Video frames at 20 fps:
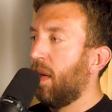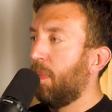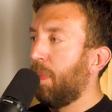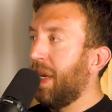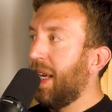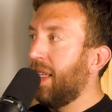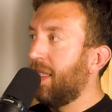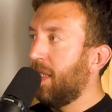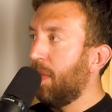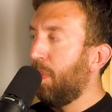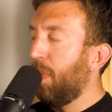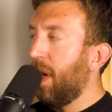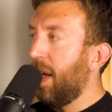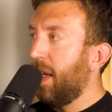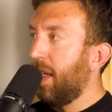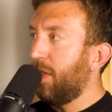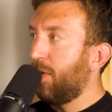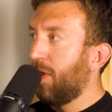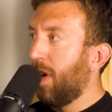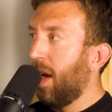Pizza
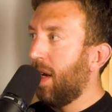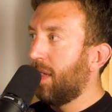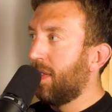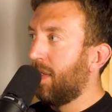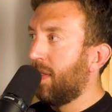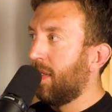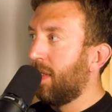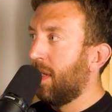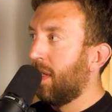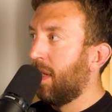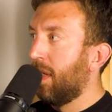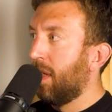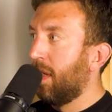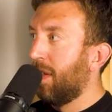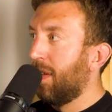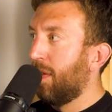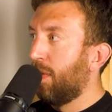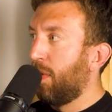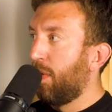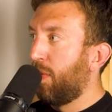Planet trucks
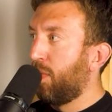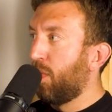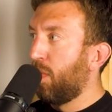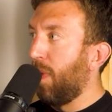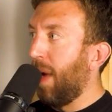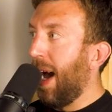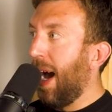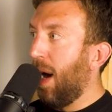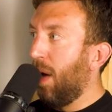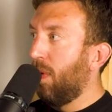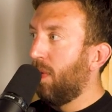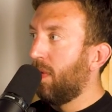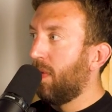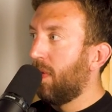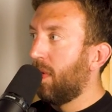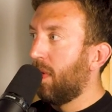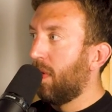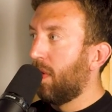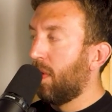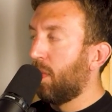throughout
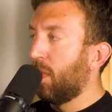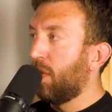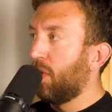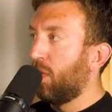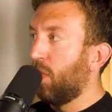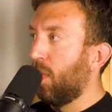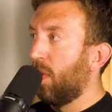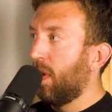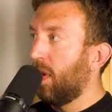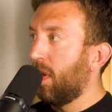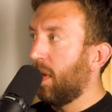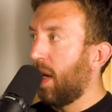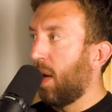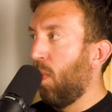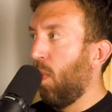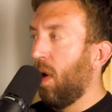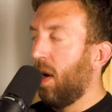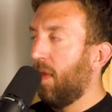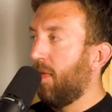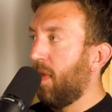the resort. Like
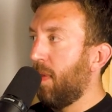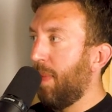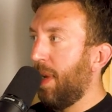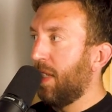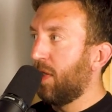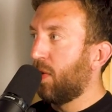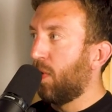one of them has